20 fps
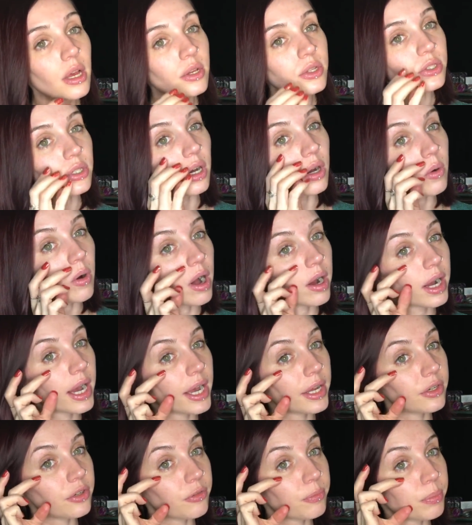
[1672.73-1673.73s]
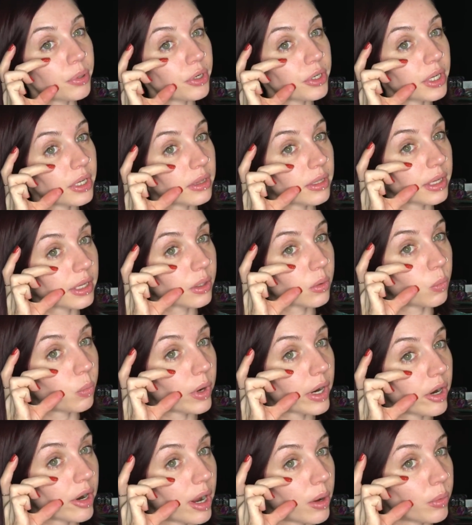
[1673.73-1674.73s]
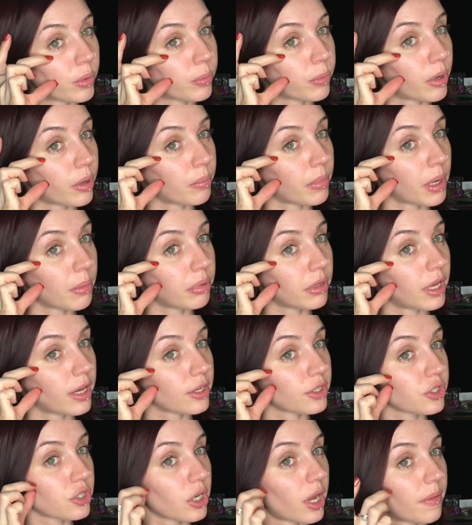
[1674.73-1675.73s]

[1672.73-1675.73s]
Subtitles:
So I'll kind of put it like where I would put my blush